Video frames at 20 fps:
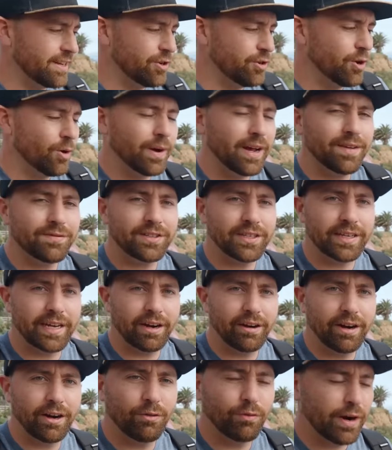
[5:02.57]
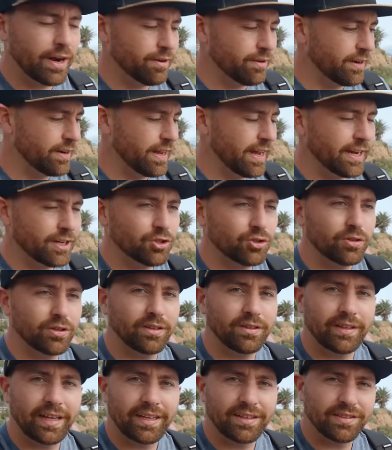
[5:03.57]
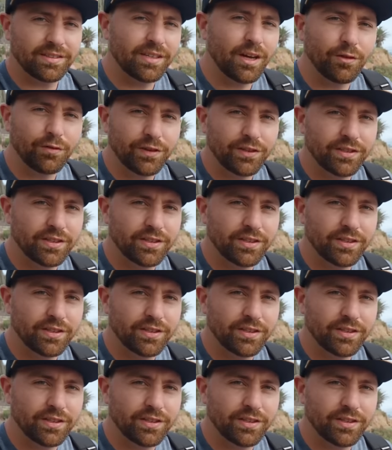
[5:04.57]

and you don't have to carry around an extra like selfie